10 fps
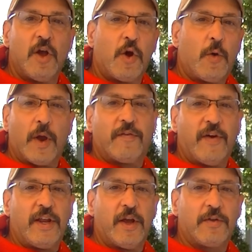Quick
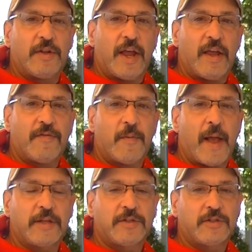video today from
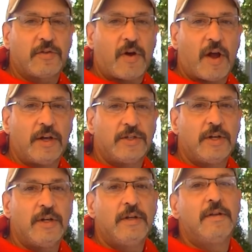Axel's Garage.
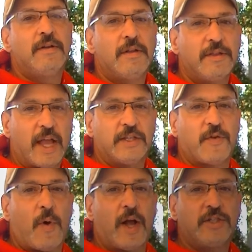Thanks for
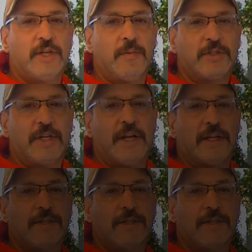watching, and we'll see you next